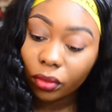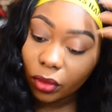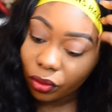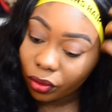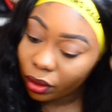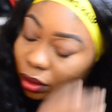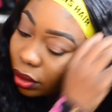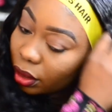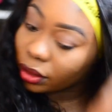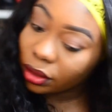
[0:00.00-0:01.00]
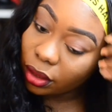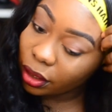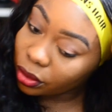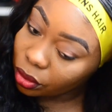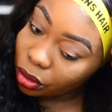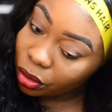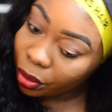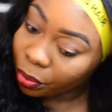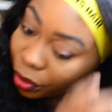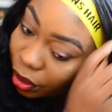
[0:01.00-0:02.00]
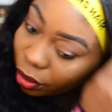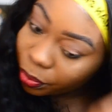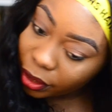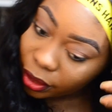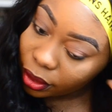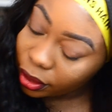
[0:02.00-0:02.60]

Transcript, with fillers: definitely can decide to crimp it up like